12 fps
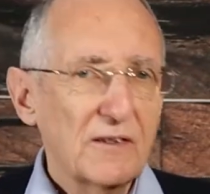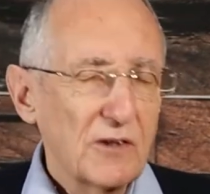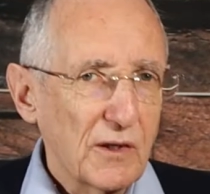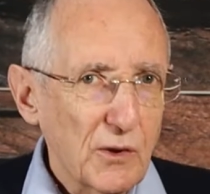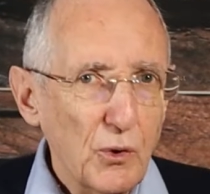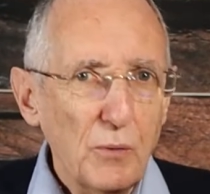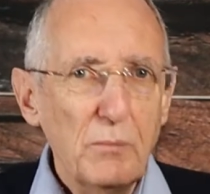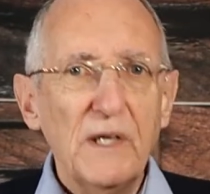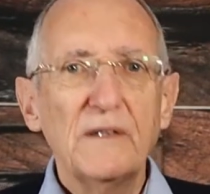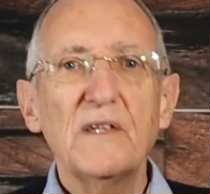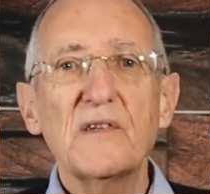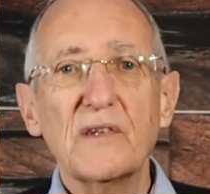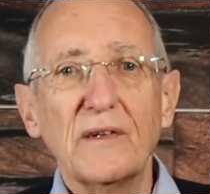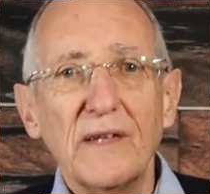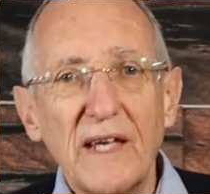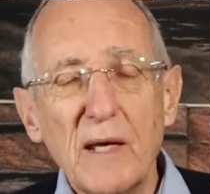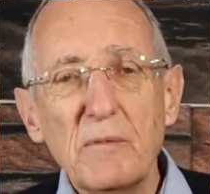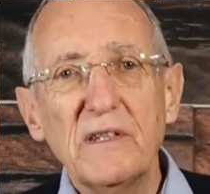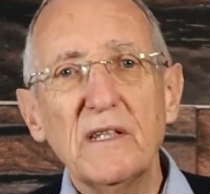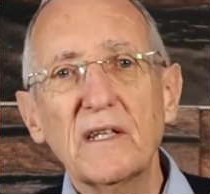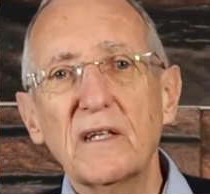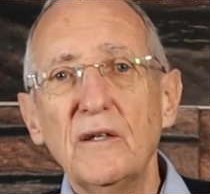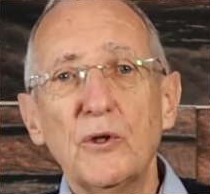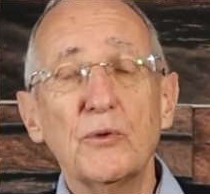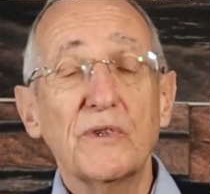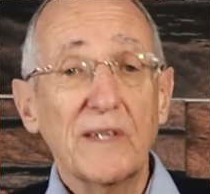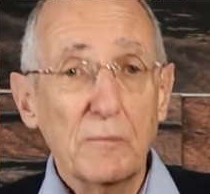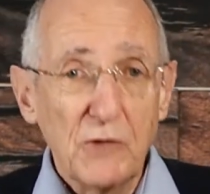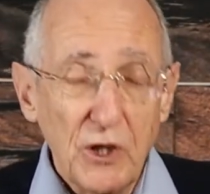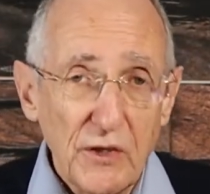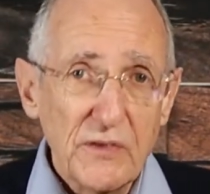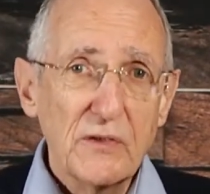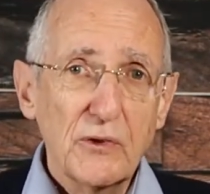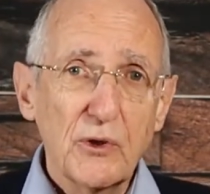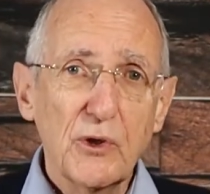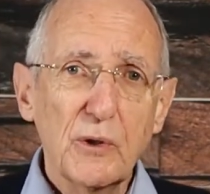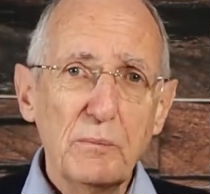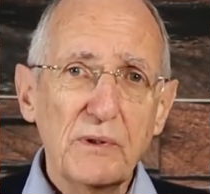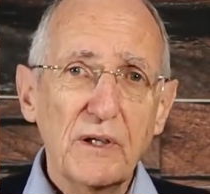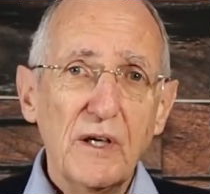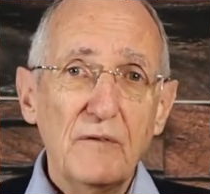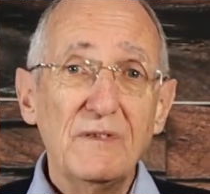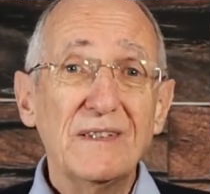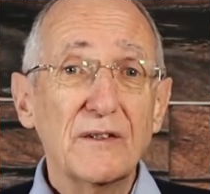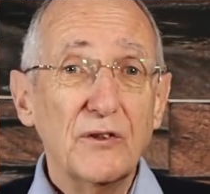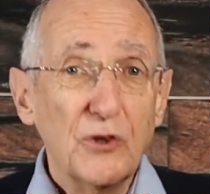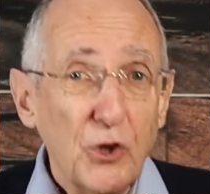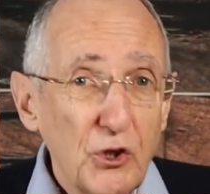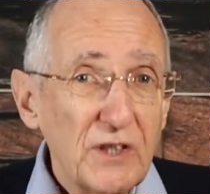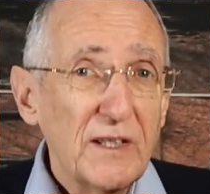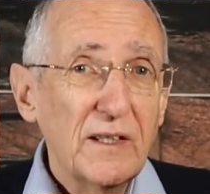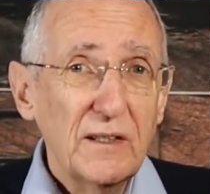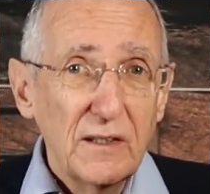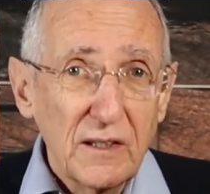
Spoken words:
It is about restoring strength to the adrenal glands and the whole body.